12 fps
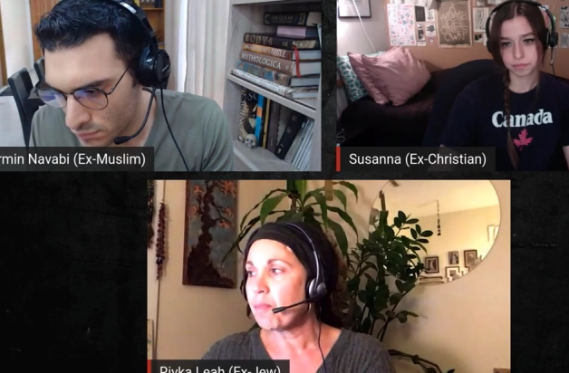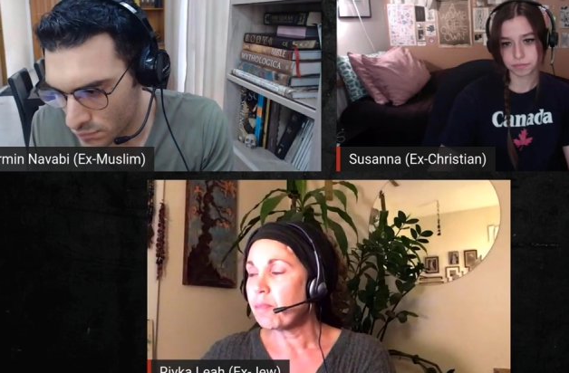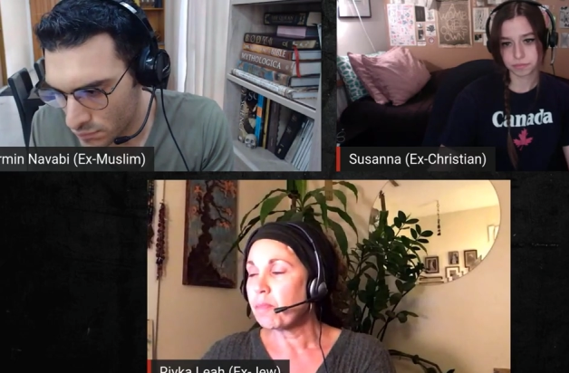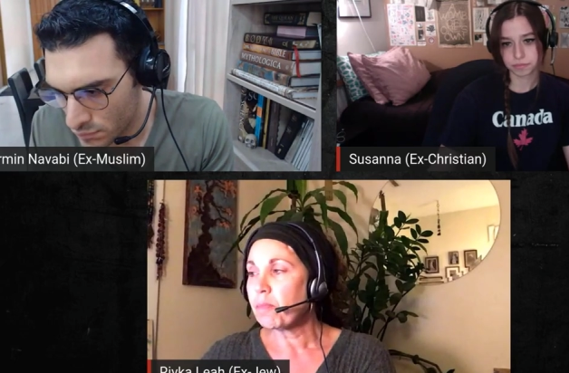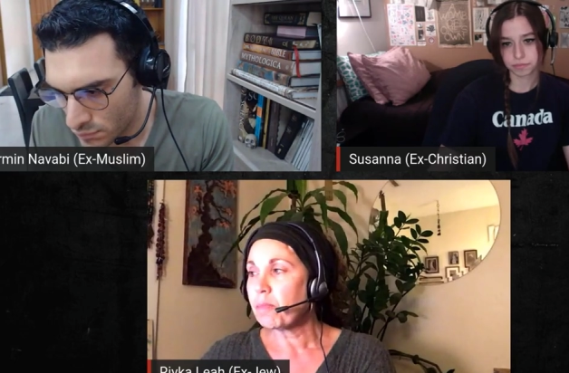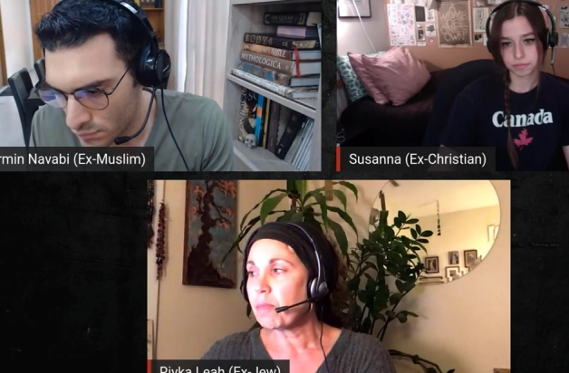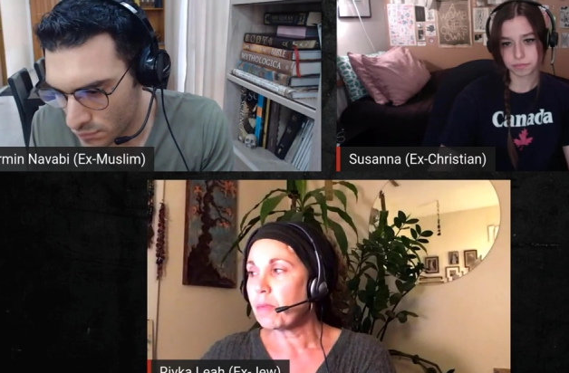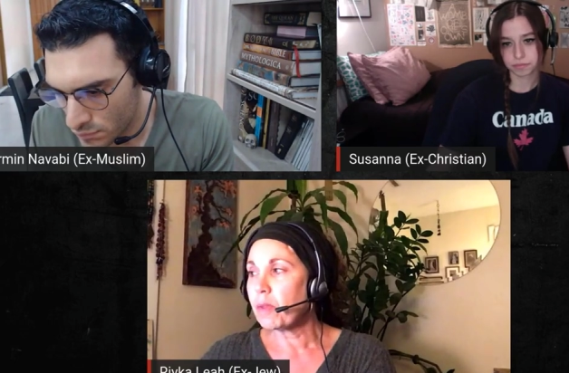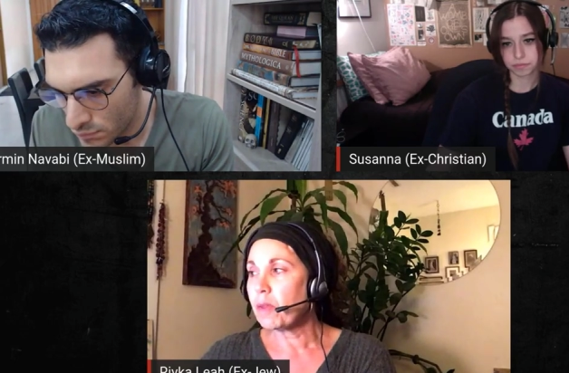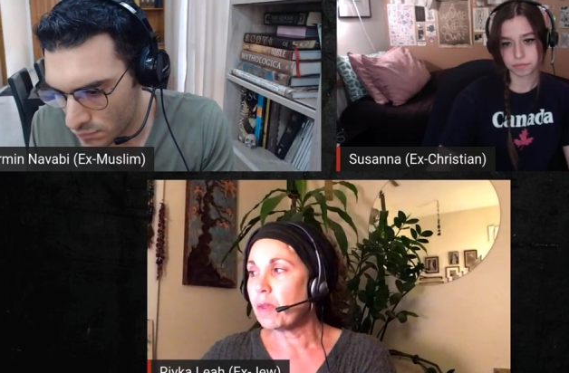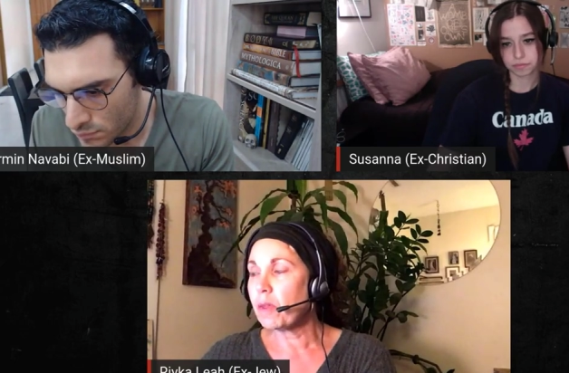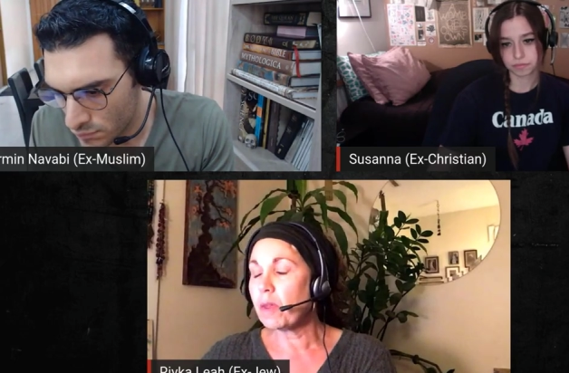
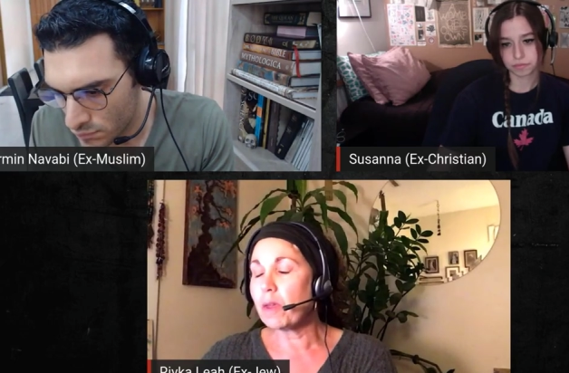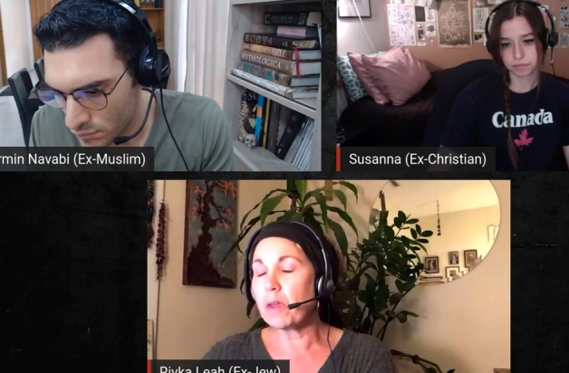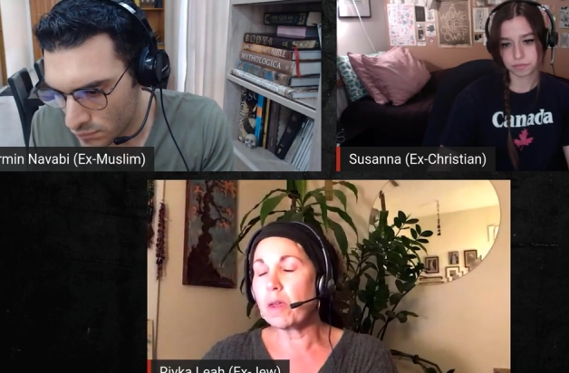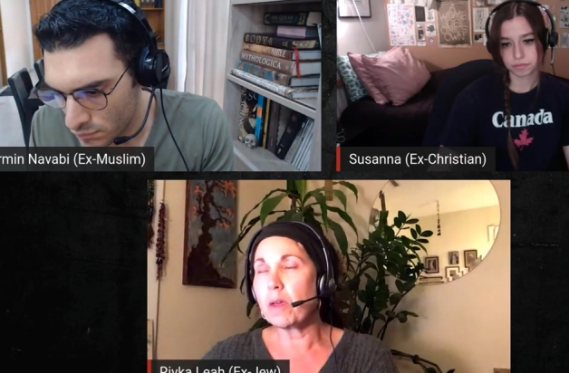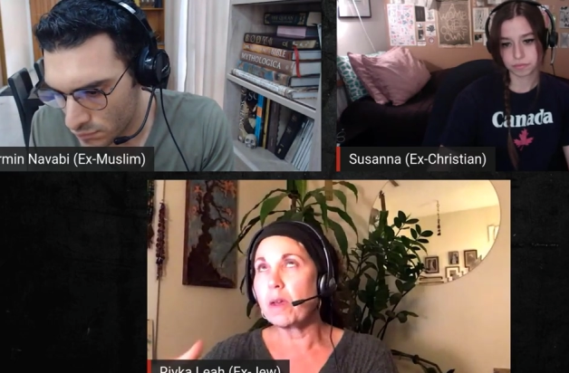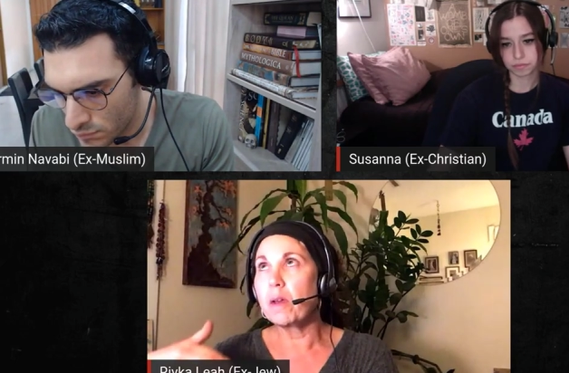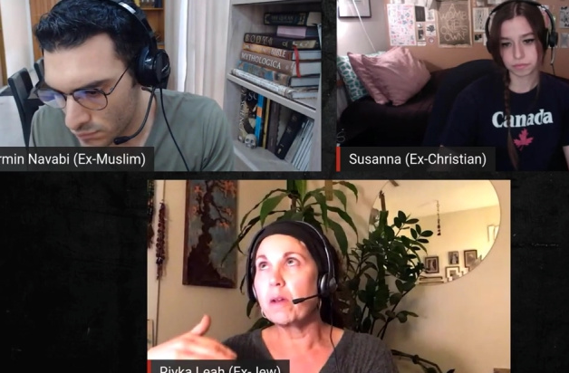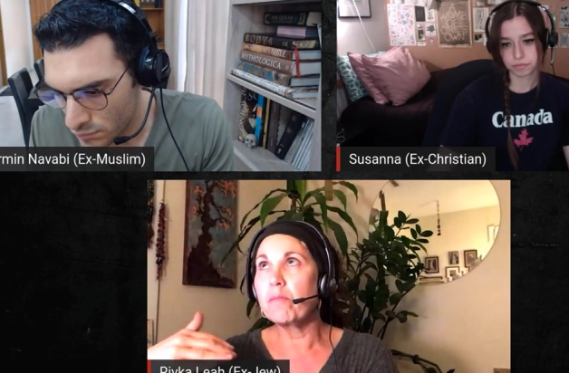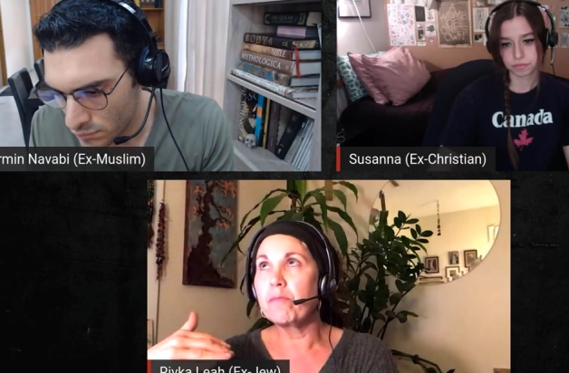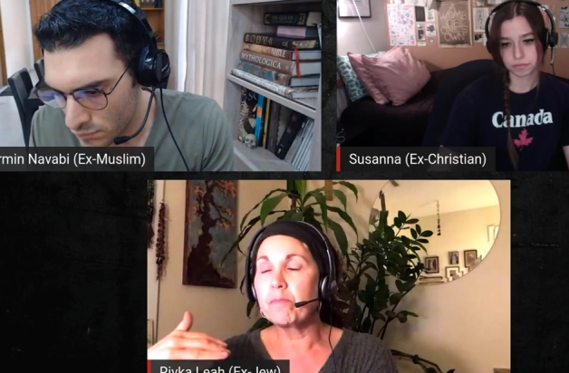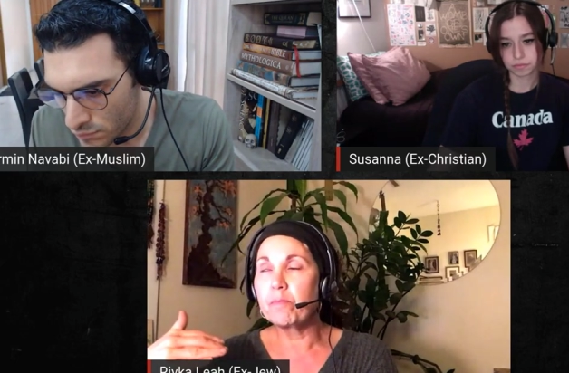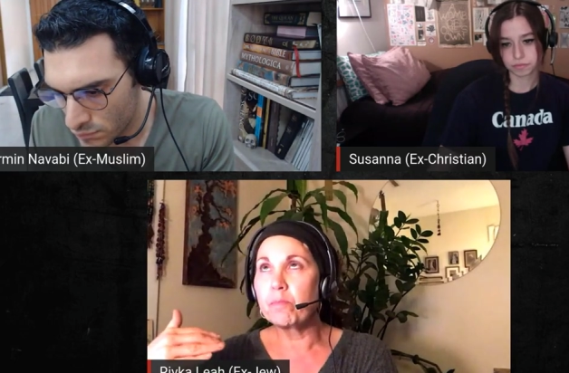
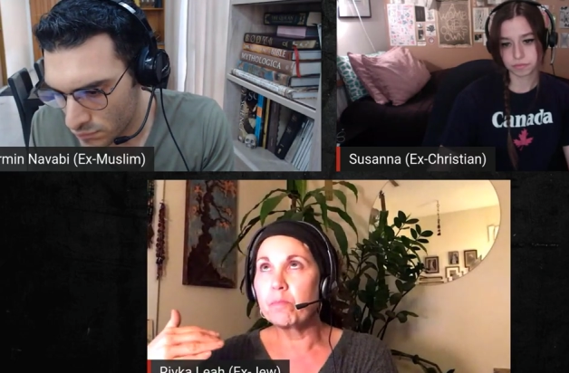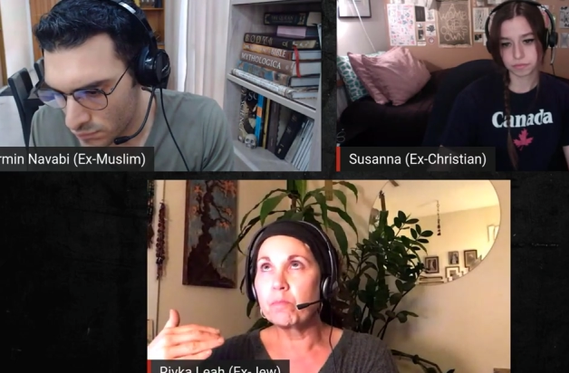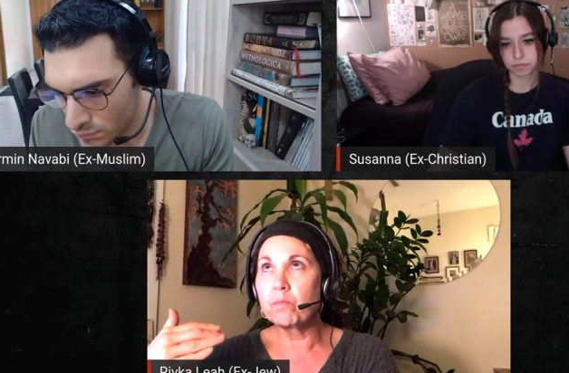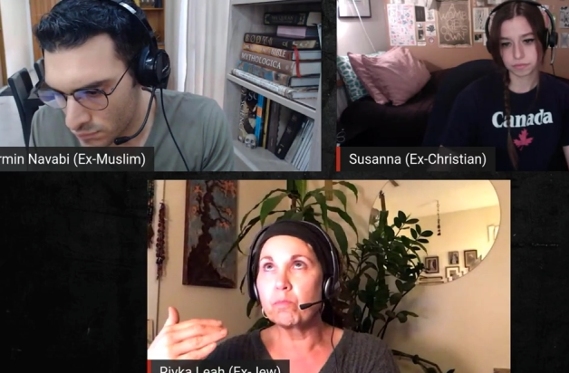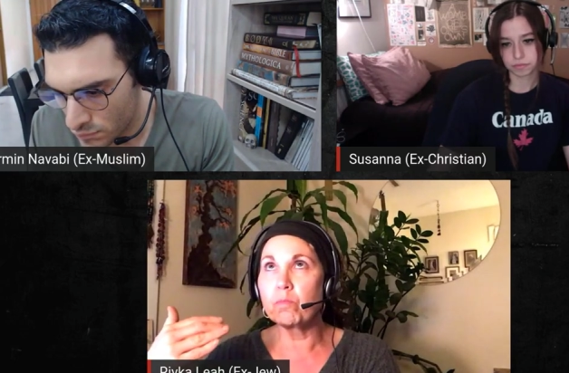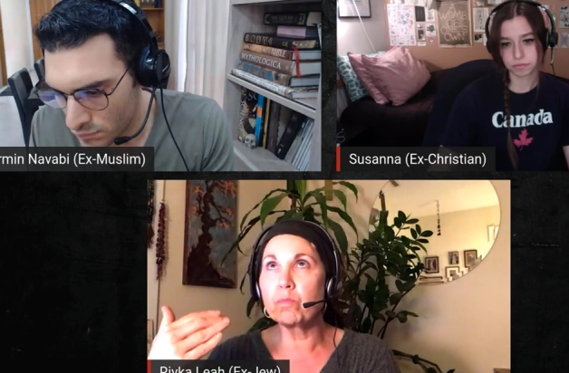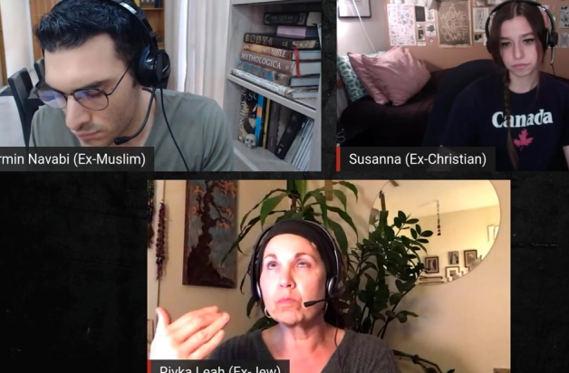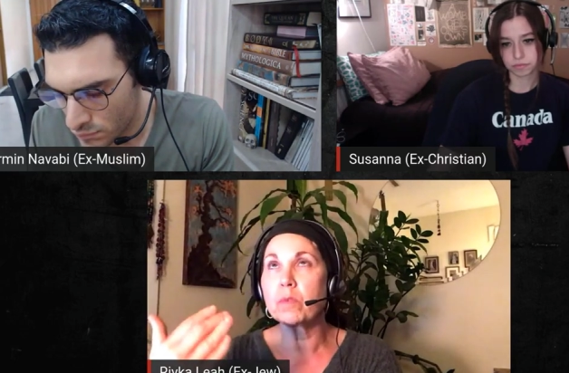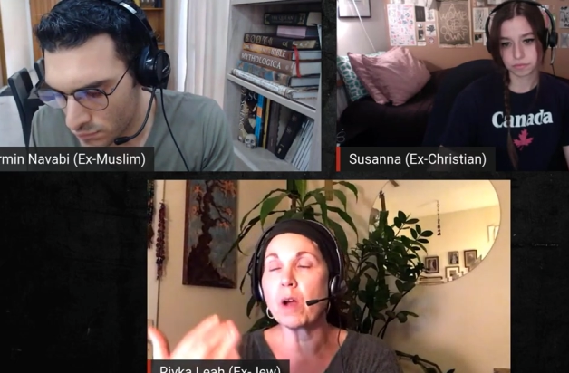[no speech]